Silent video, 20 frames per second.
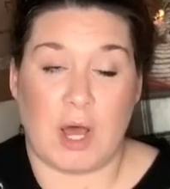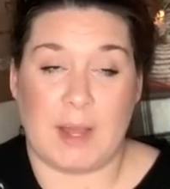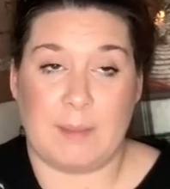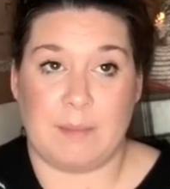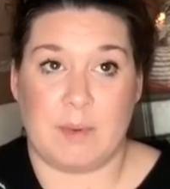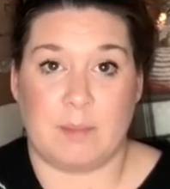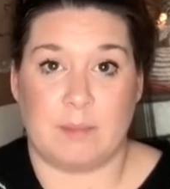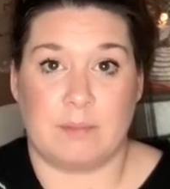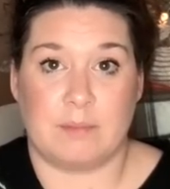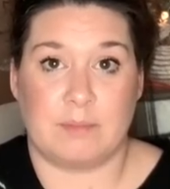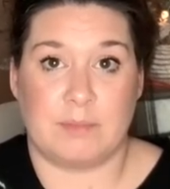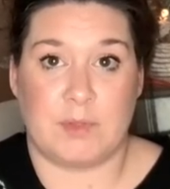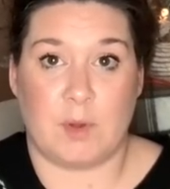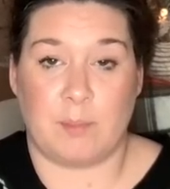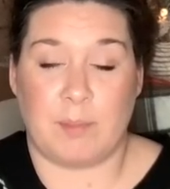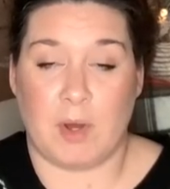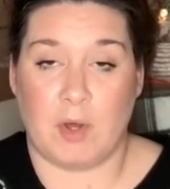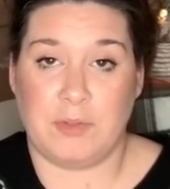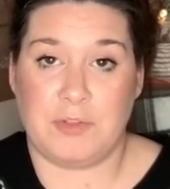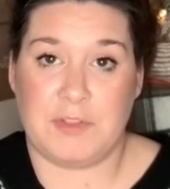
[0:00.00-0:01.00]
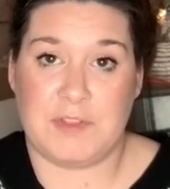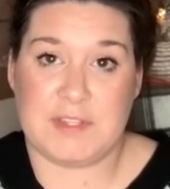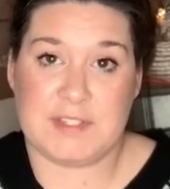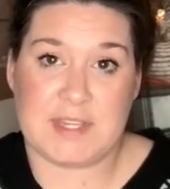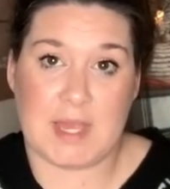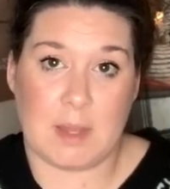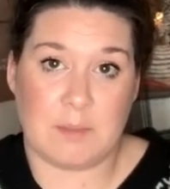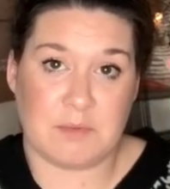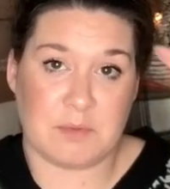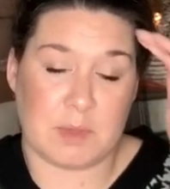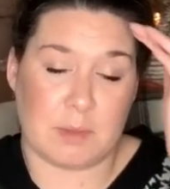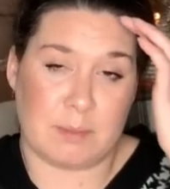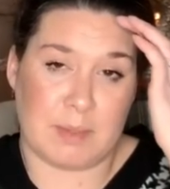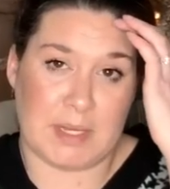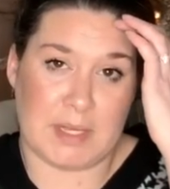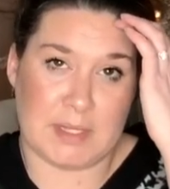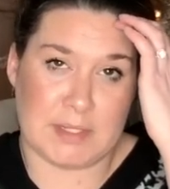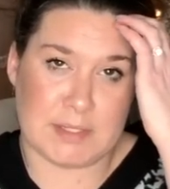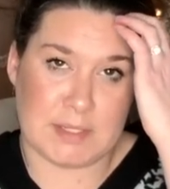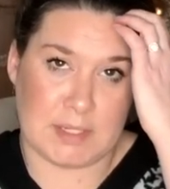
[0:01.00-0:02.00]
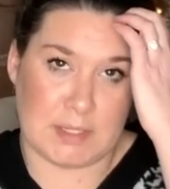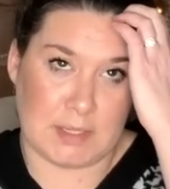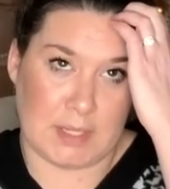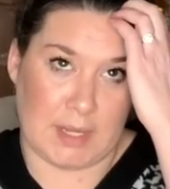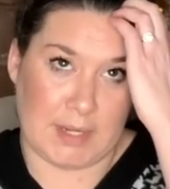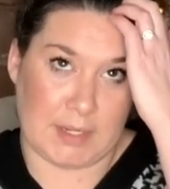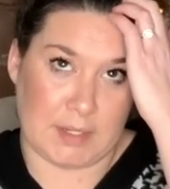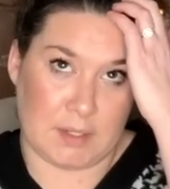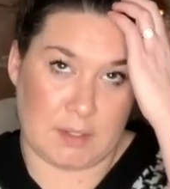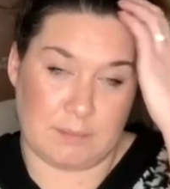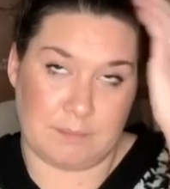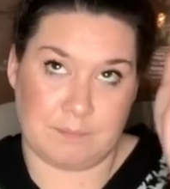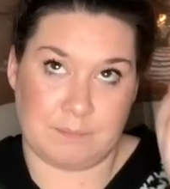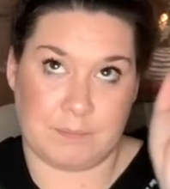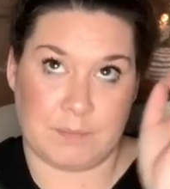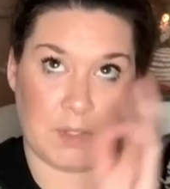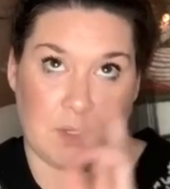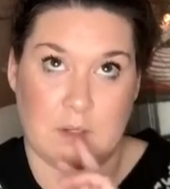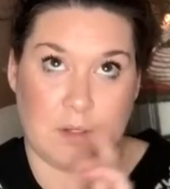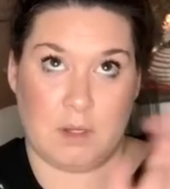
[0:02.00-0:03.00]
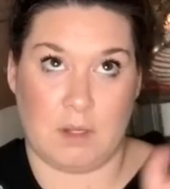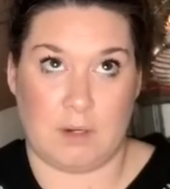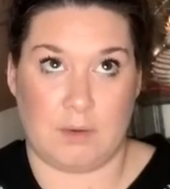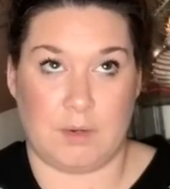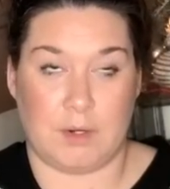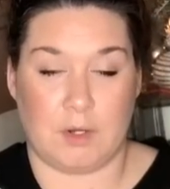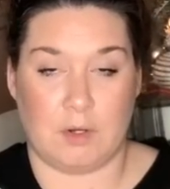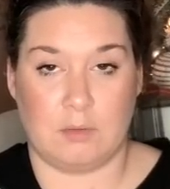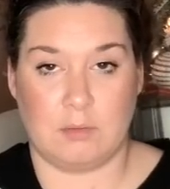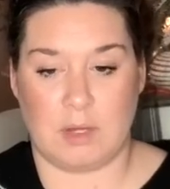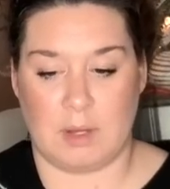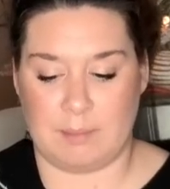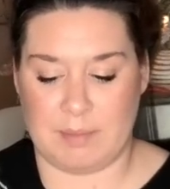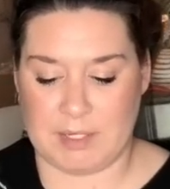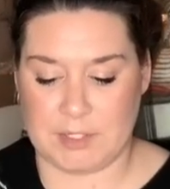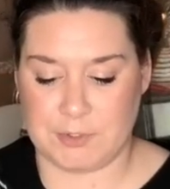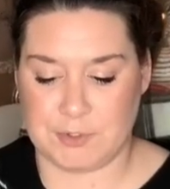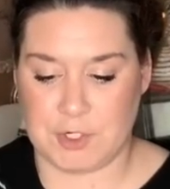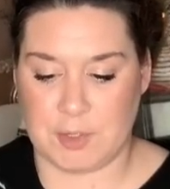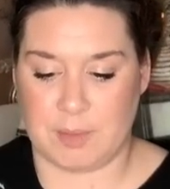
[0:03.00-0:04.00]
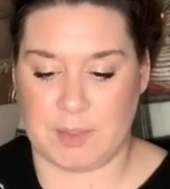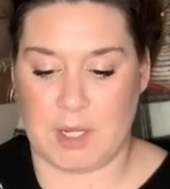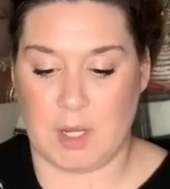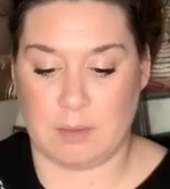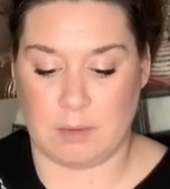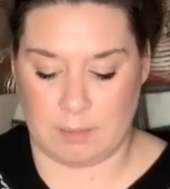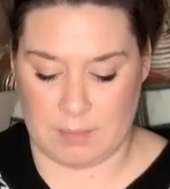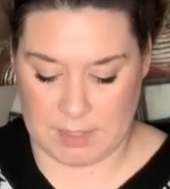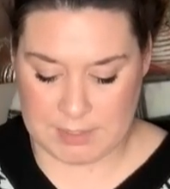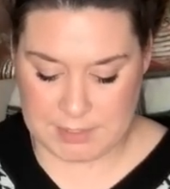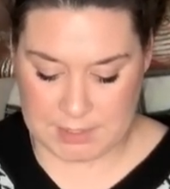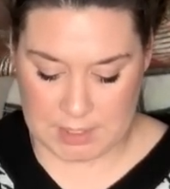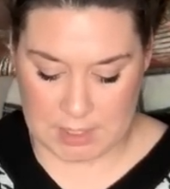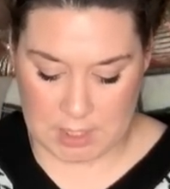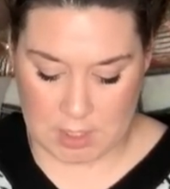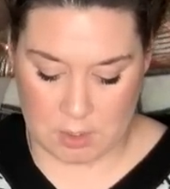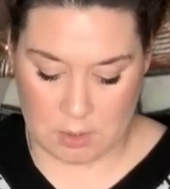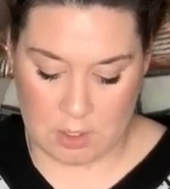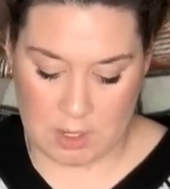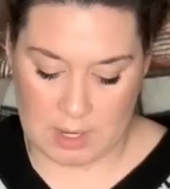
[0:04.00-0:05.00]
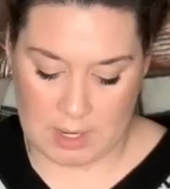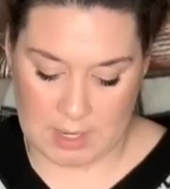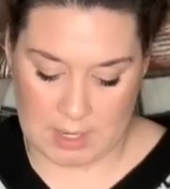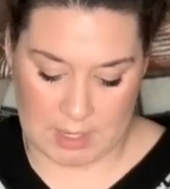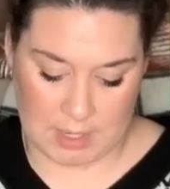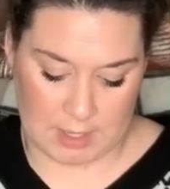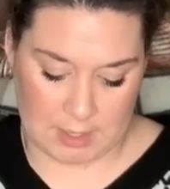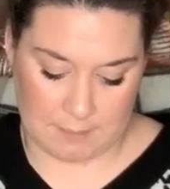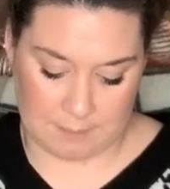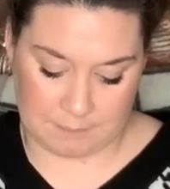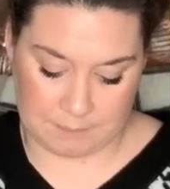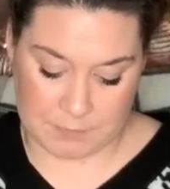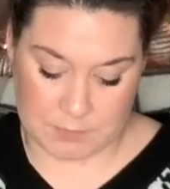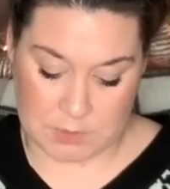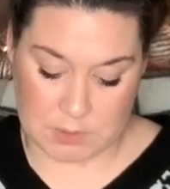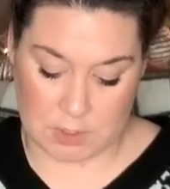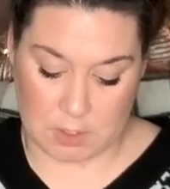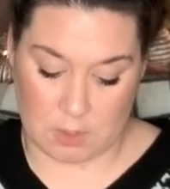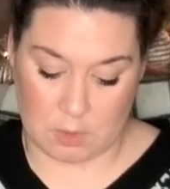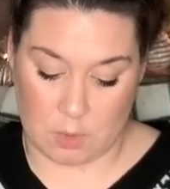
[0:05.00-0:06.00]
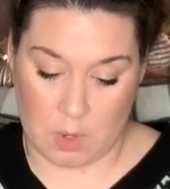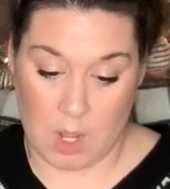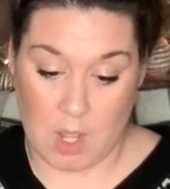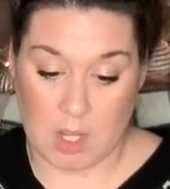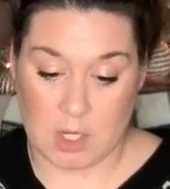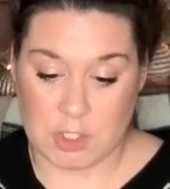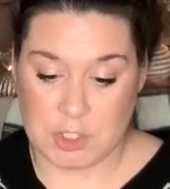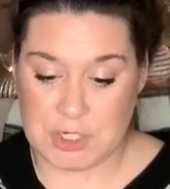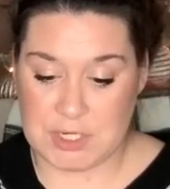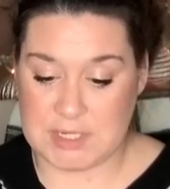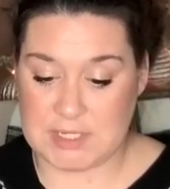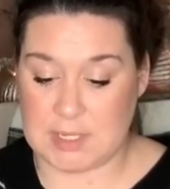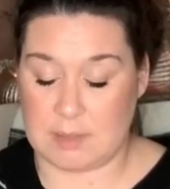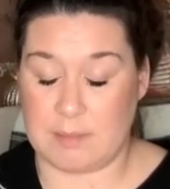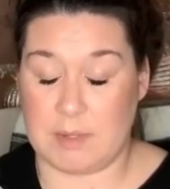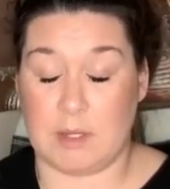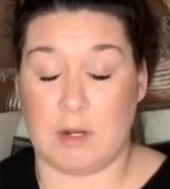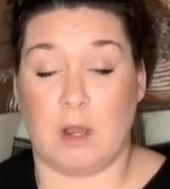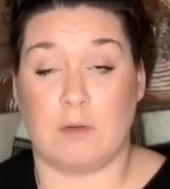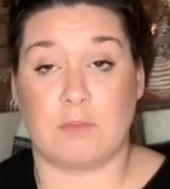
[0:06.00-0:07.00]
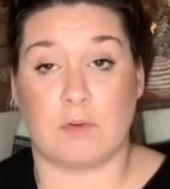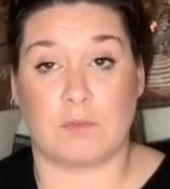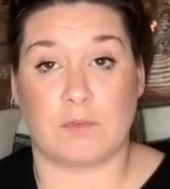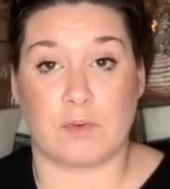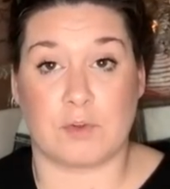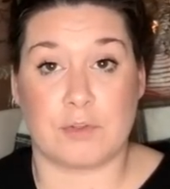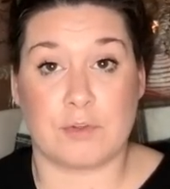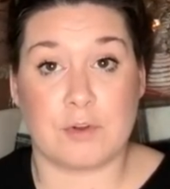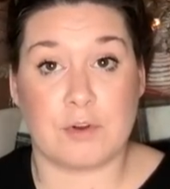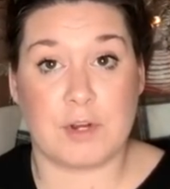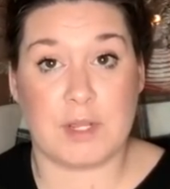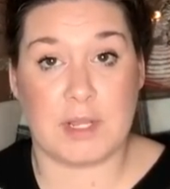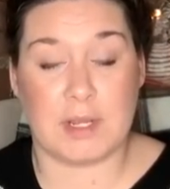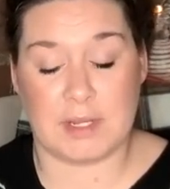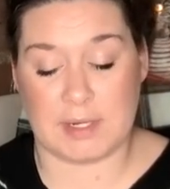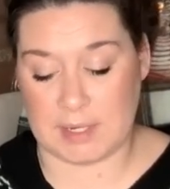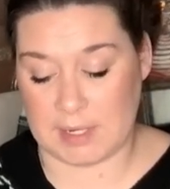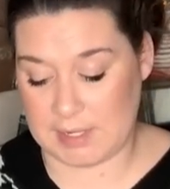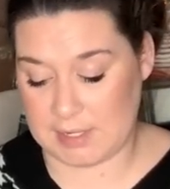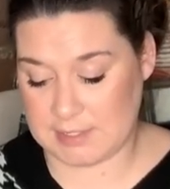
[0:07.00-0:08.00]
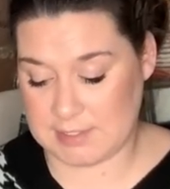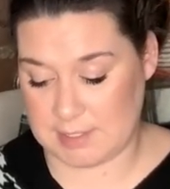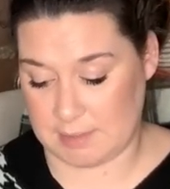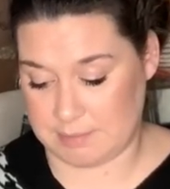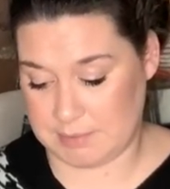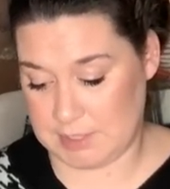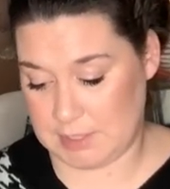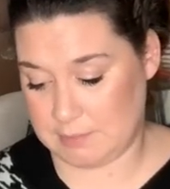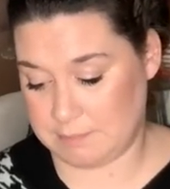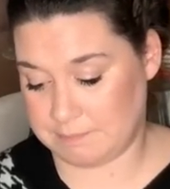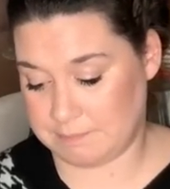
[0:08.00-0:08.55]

I the, both of these came from the bins in like a, um, I don't know, a bin strip a couple months ago. Um, so she sent me an offer for 30 and I accepted.